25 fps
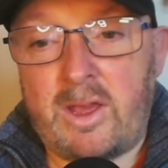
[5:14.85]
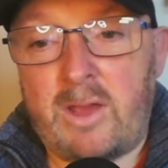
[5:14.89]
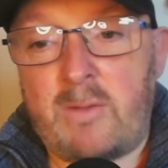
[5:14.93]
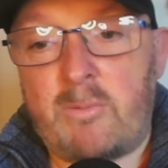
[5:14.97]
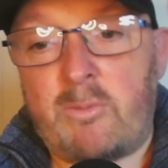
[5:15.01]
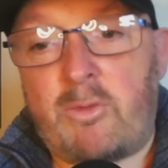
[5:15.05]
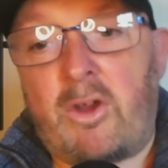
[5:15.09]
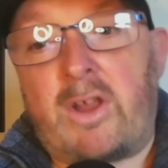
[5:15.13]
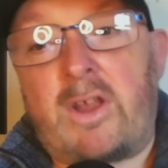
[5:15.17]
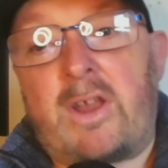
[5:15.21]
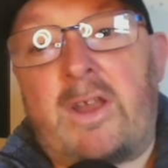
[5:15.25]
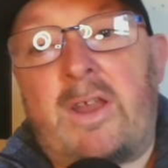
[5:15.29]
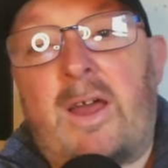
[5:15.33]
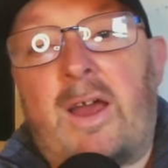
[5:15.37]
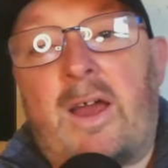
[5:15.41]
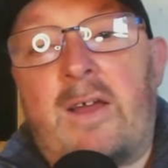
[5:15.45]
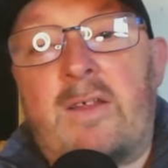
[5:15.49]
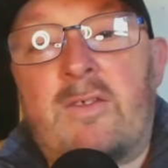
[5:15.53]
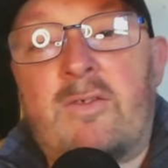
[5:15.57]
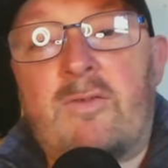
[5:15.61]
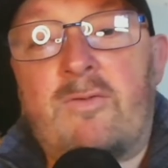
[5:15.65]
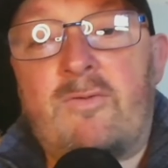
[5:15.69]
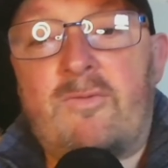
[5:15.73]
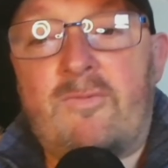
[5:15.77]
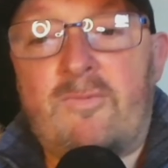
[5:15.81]
but in a
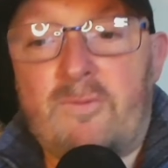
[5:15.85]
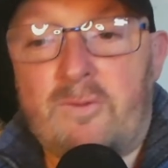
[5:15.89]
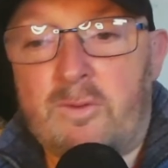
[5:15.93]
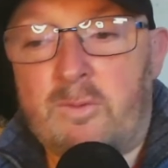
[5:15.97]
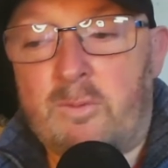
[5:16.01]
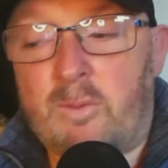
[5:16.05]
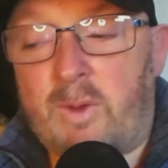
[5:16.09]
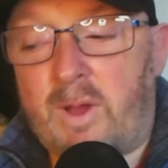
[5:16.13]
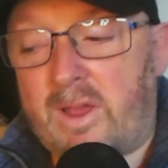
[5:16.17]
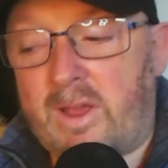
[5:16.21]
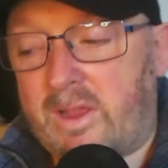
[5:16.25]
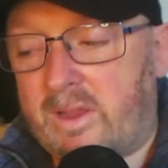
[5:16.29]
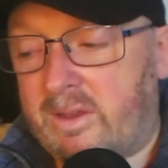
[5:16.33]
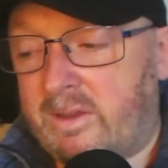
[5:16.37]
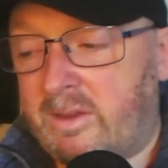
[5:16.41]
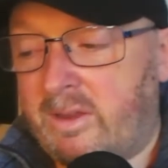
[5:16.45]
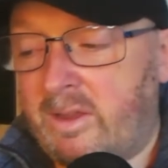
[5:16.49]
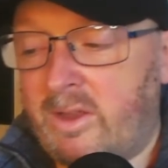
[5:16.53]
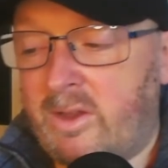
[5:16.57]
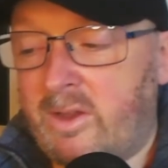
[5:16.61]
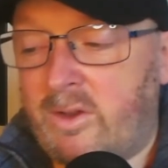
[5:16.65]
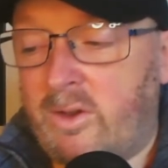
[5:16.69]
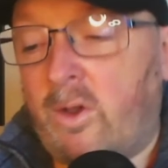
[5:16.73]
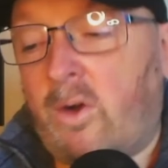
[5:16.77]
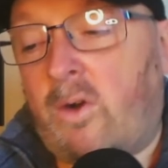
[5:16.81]
nice and fun way, and
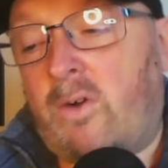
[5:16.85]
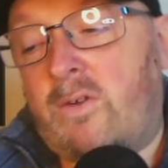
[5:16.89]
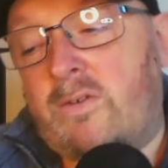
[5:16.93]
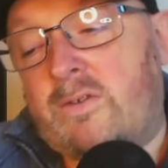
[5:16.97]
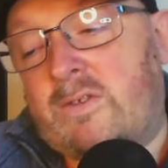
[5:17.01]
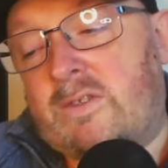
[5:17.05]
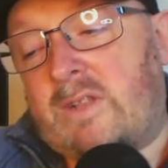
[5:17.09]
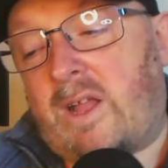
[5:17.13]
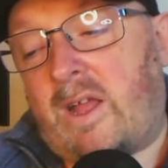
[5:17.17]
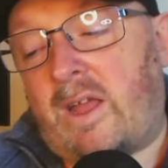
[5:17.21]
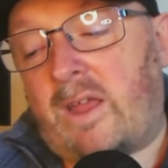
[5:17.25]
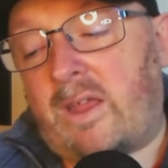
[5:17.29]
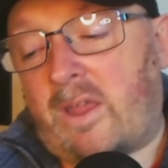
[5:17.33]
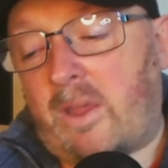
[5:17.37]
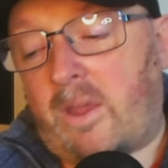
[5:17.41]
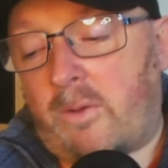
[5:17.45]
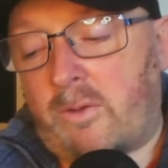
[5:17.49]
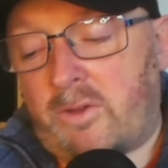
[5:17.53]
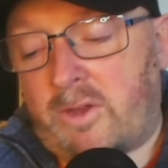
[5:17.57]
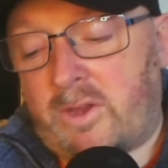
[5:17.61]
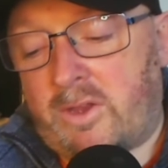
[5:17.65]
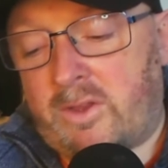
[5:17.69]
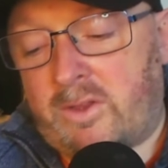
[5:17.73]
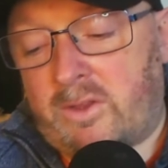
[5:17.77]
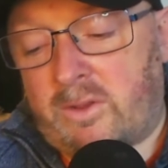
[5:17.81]
not like going, you
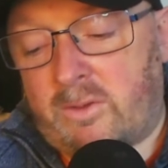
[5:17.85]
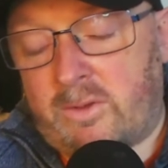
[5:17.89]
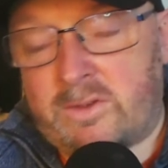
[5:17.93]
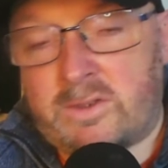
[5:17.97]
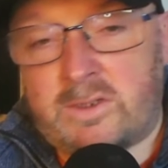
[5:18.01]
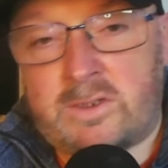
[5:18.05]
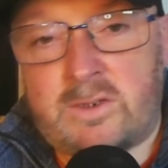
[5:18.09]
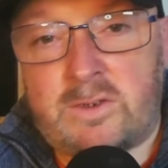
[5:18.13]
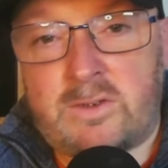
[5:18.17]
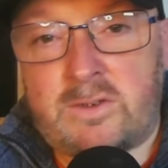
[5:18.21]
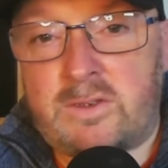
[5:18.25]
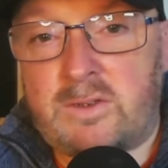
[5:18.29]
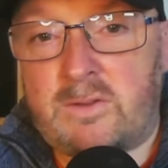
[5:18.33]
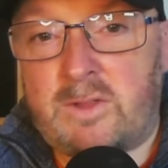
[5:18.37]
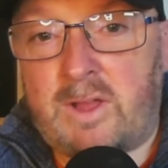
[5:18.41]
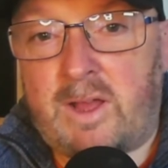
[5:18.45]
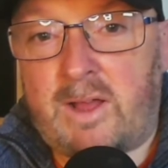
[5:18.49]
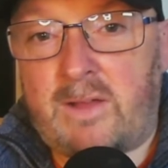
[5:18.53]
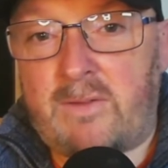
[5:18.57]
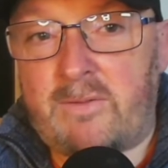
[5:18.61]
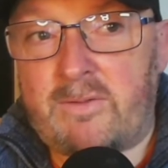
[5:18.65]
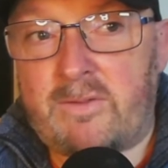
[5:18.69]
need to do this, you need to do that.